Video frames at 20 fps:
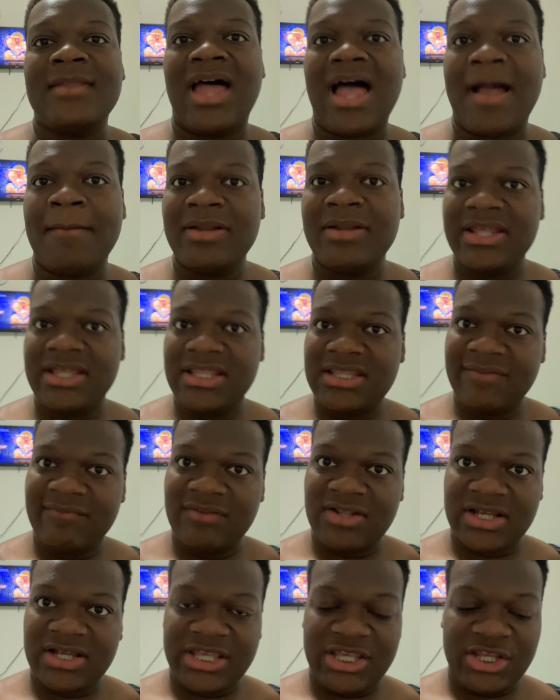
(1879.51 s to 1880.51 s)
I'm gonna end the
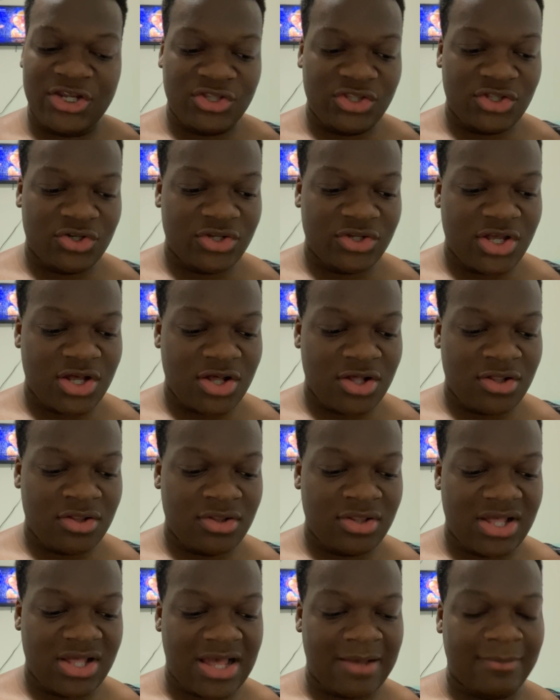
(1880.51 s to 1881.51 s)
vlog here though,
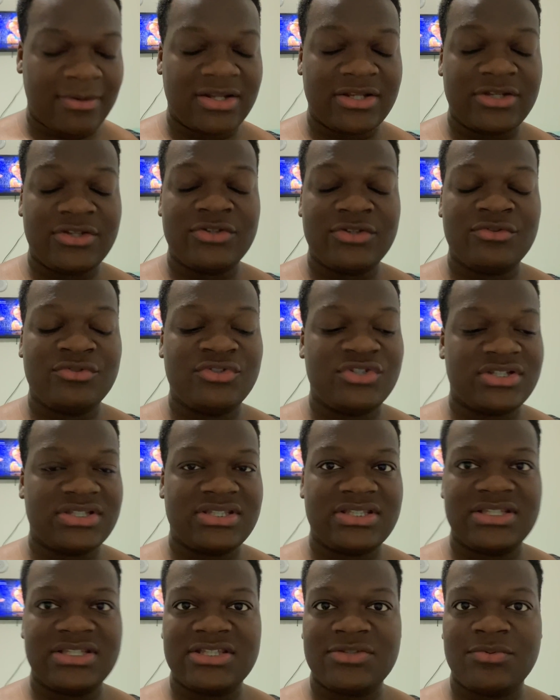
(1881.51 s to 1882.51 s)
y'all. I'm gonna do
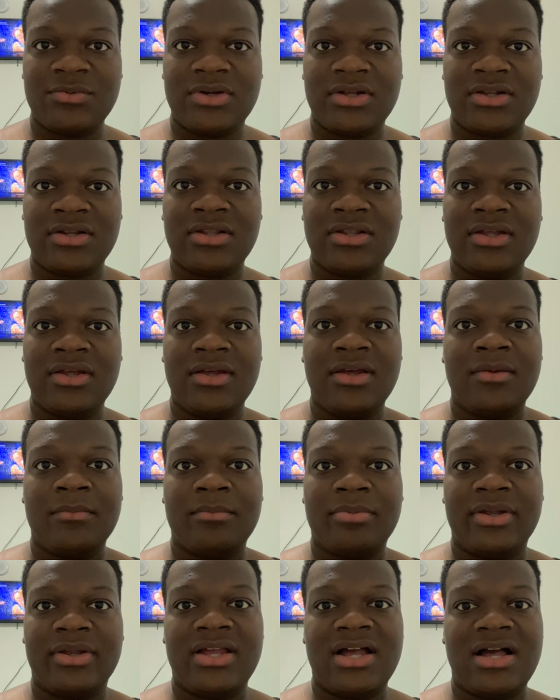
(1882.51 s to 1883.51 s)
just this one
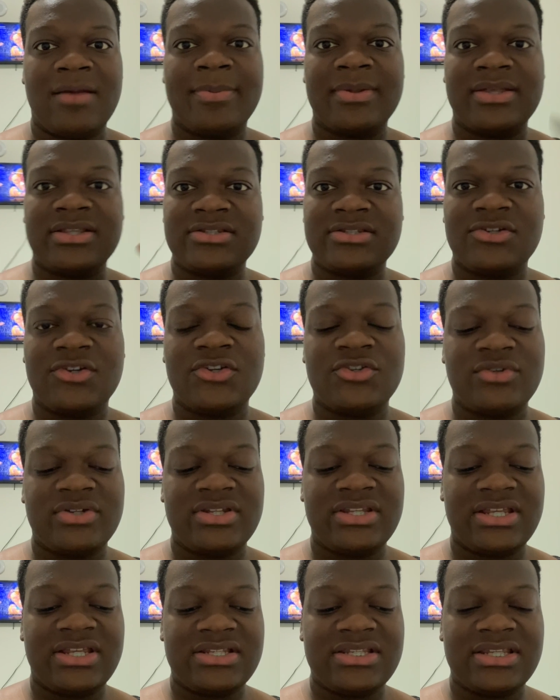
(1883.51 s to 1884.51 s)
pre-op and surgery
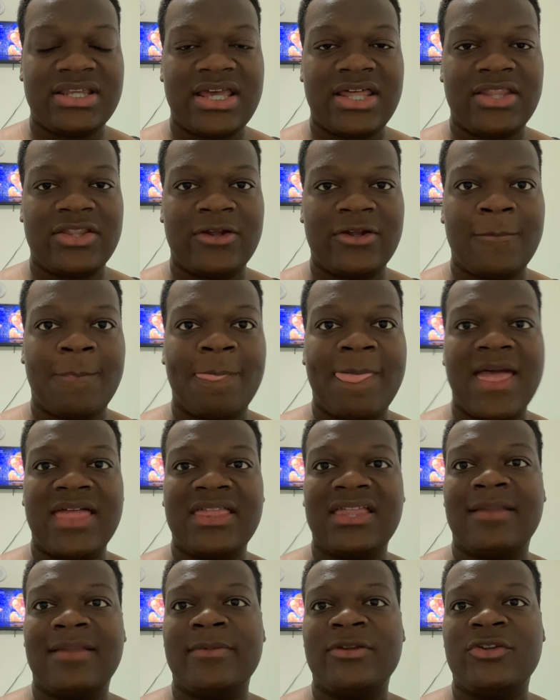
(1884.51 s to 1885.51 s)
day together, and
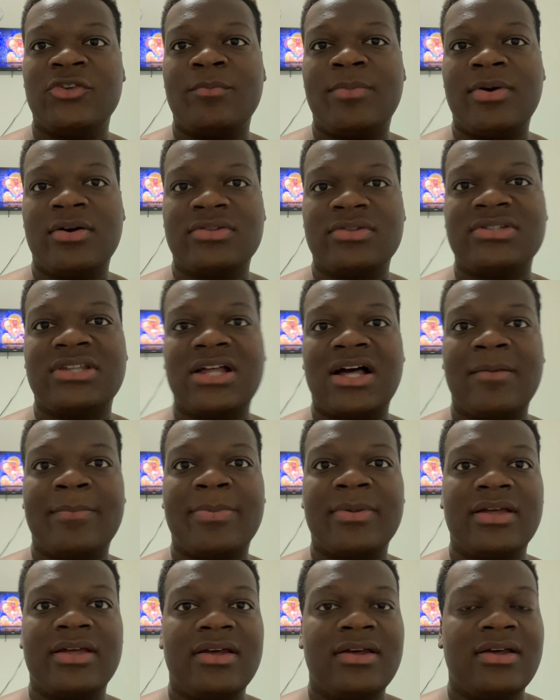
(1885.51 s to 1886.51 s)
then I'm gonna do
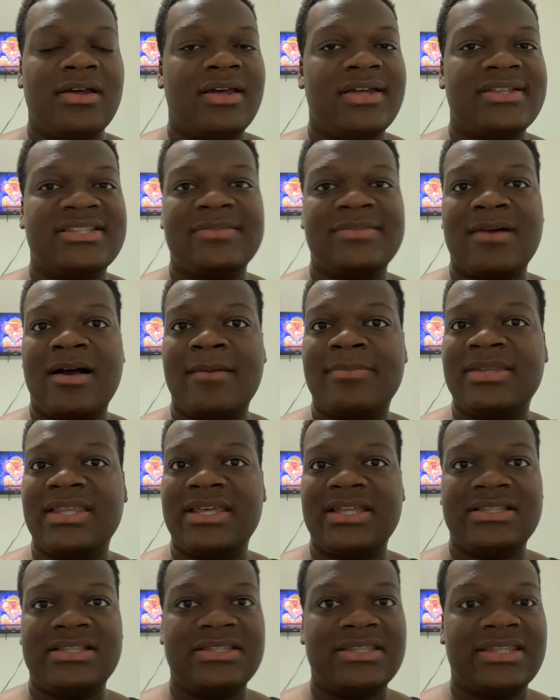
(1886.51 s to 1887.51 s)
post-op and some
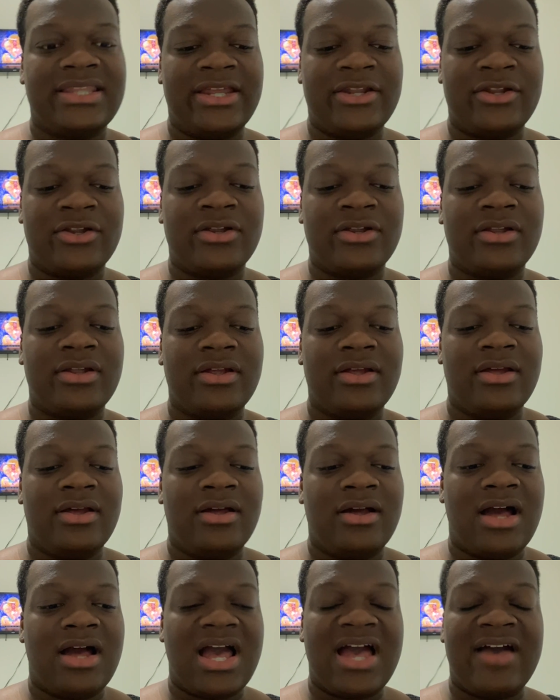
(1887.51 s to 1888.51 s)
updates later.
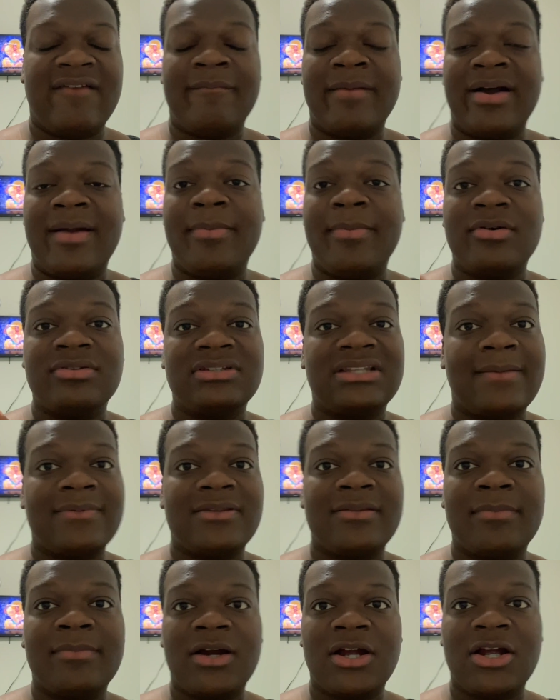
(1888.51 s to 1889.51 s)
I have my post-op
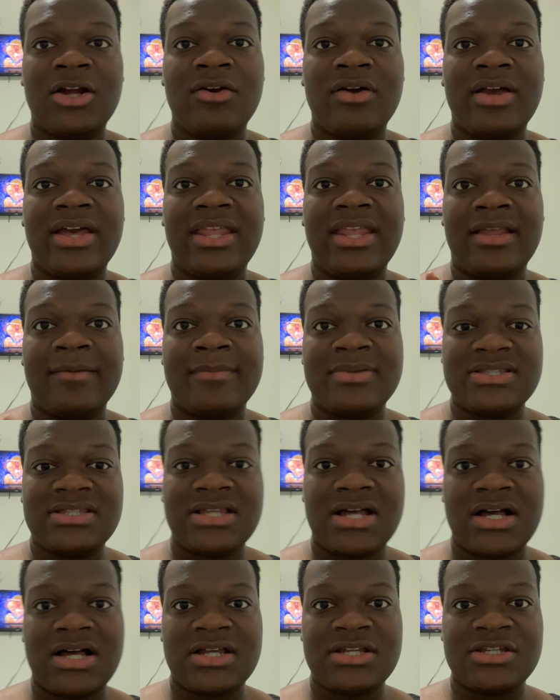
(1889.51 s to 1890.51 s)
tomorrow and a
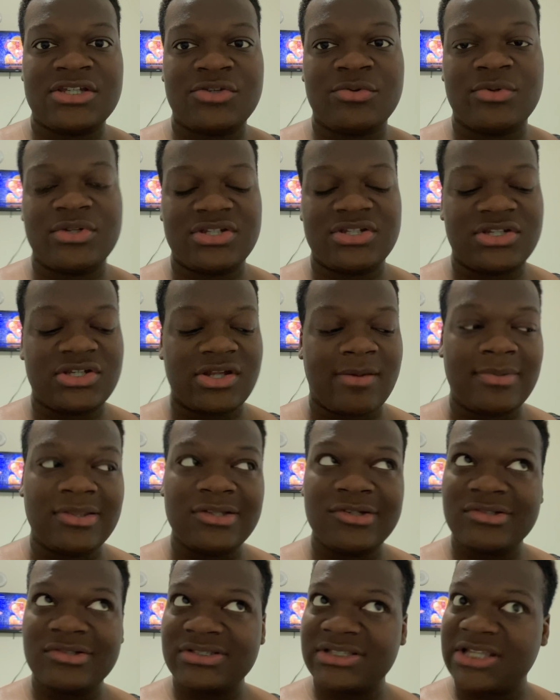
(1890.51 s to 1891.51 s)
massage, which I'm a
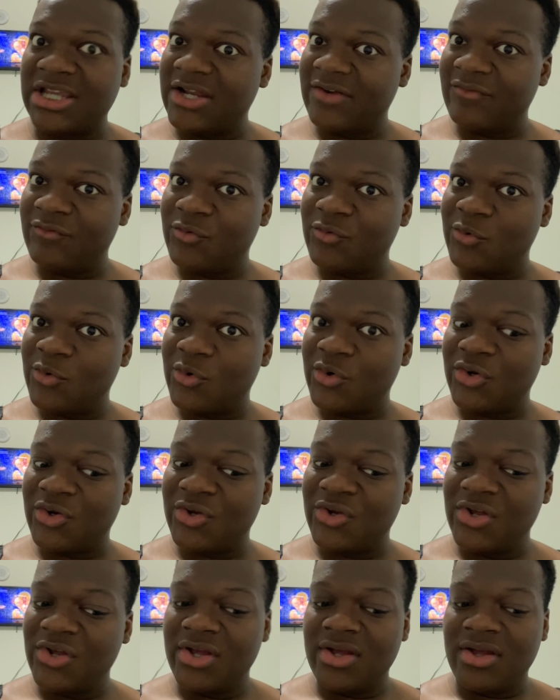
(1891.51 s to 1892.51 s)
little scared
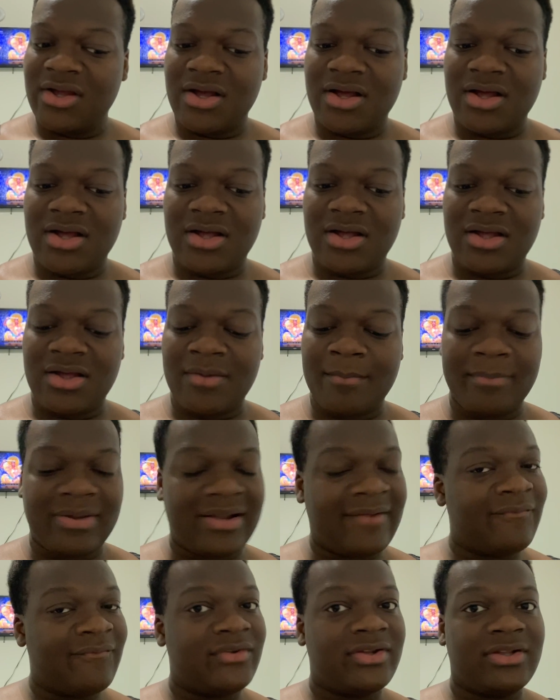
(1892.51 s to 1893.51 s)
for, but I'm
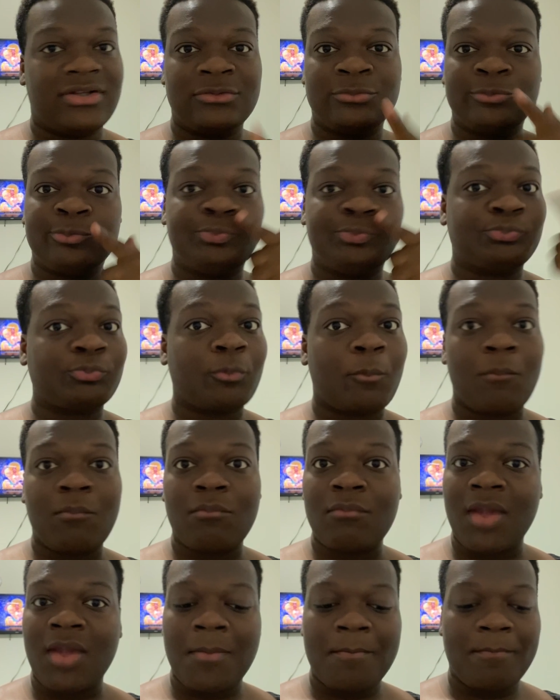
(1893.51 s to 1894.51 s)
gonna
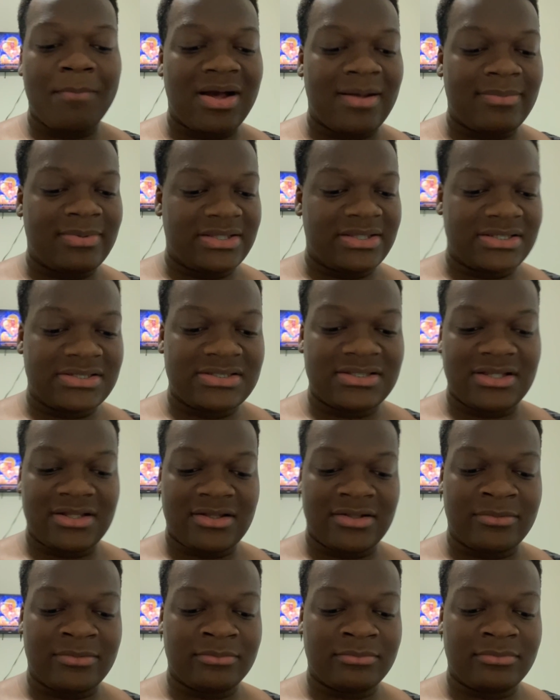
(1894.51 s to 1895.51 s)
pop this
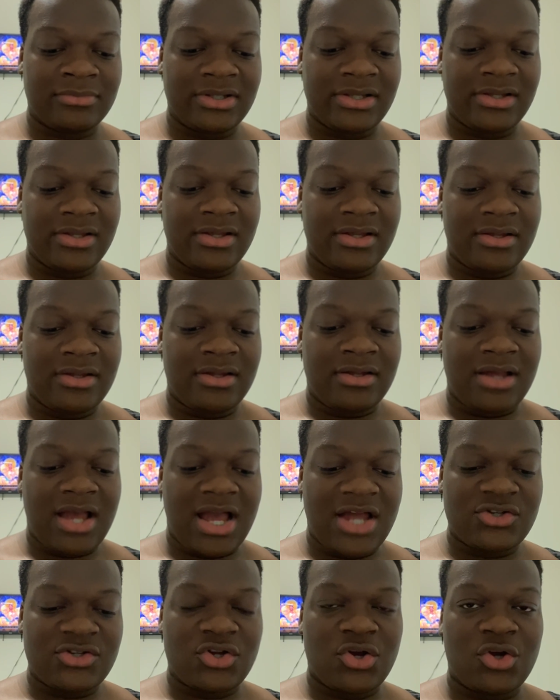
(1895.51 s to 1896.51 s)

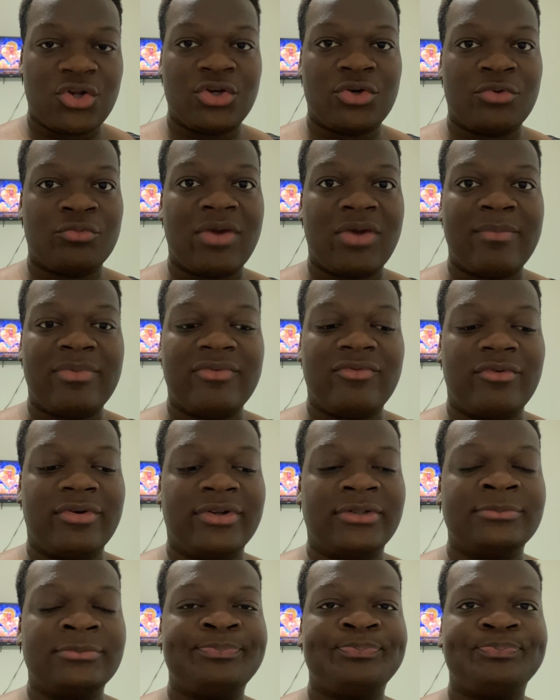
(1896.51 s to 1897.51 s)
hydrocodone right
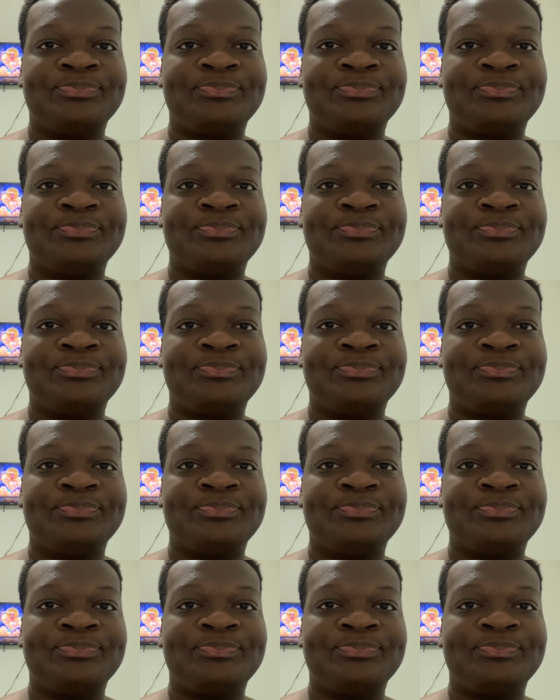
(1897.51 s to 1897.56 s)
before.